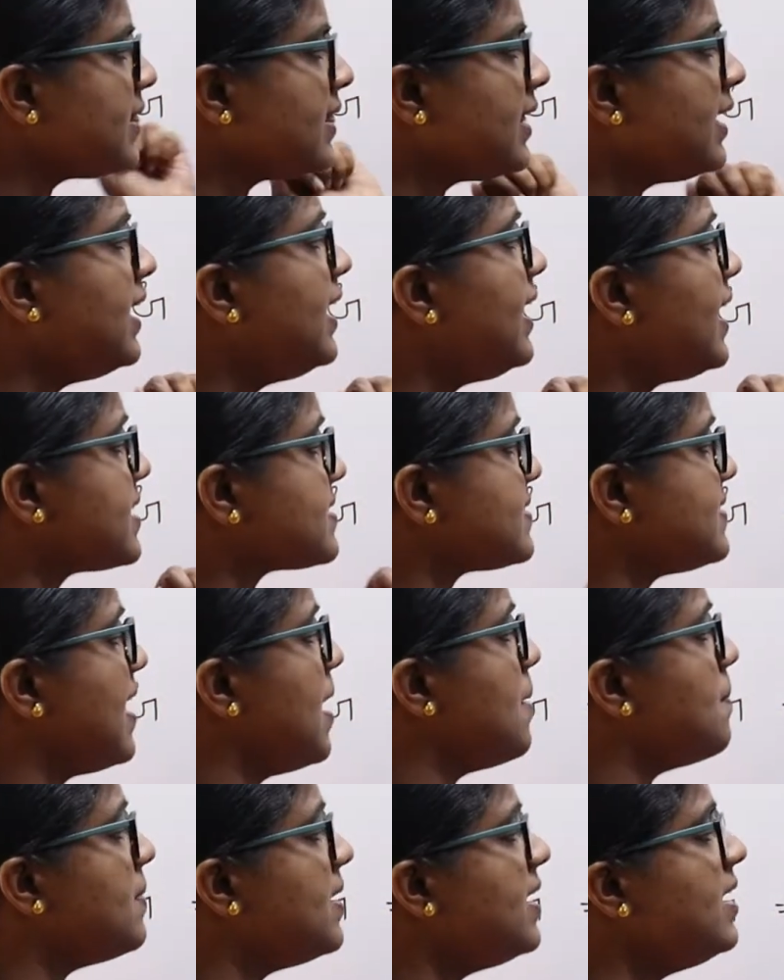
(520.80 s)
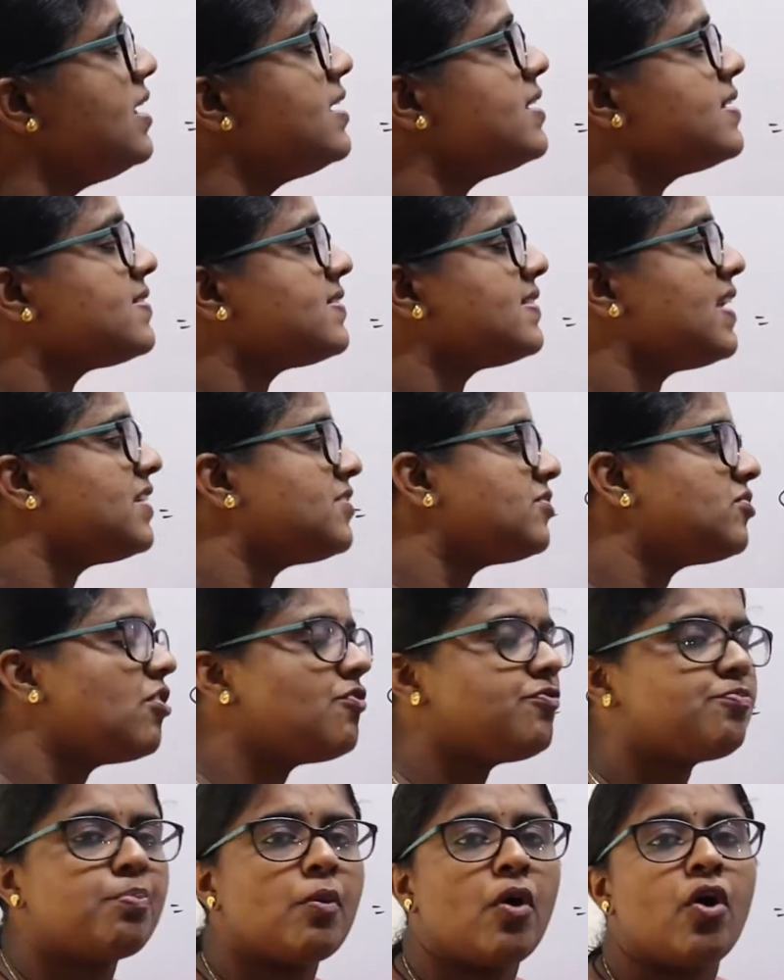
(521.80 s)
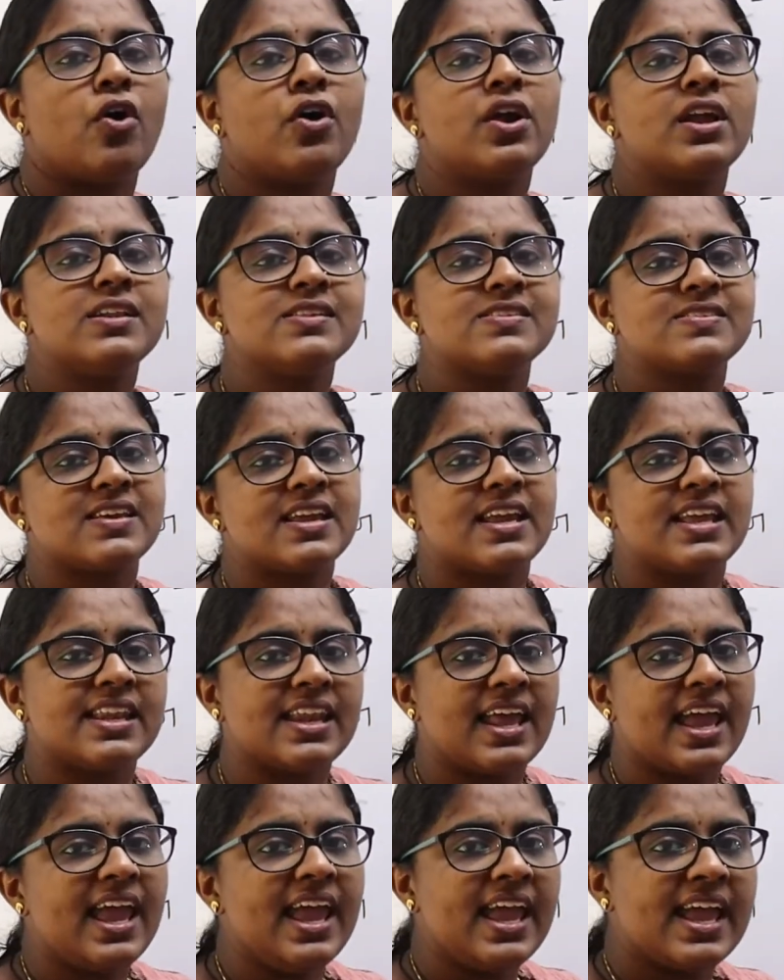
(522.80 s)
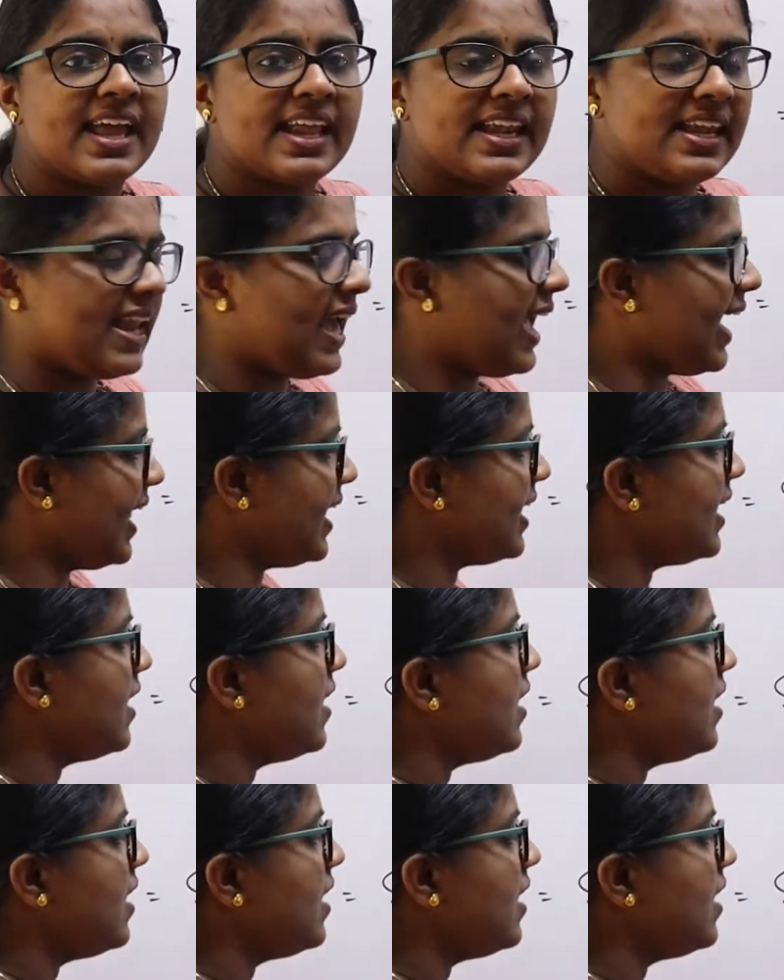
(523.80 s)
third example, set of points in a line.